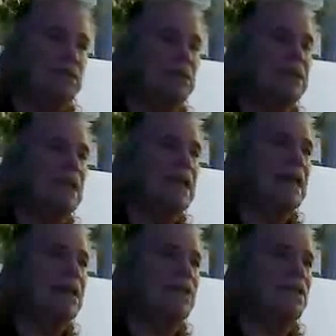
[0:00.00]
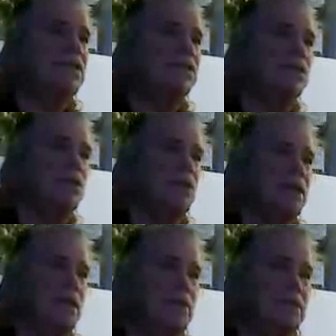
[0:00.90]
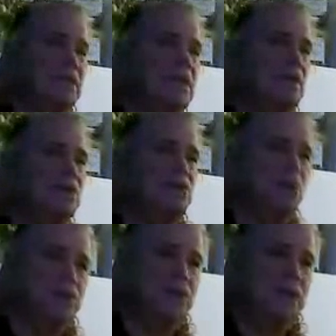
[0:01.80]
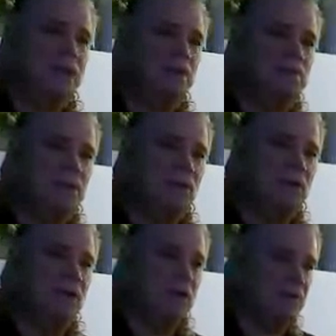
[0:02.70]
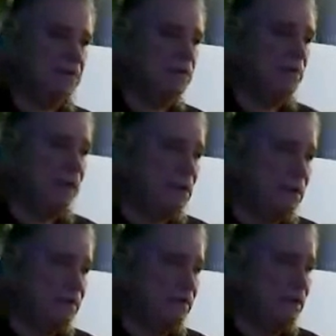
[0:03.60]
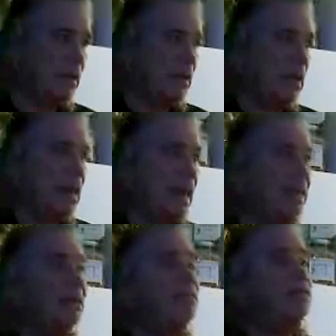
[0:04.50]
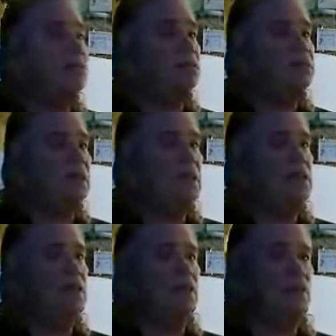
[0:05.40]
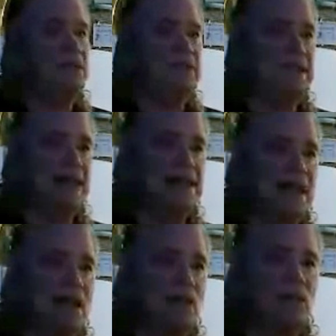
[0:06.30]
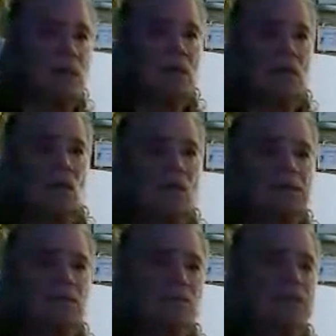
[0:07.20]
She said he had a t-shirt on that was dirty and it barely covered his belly. And the first thing he did when he sat down was he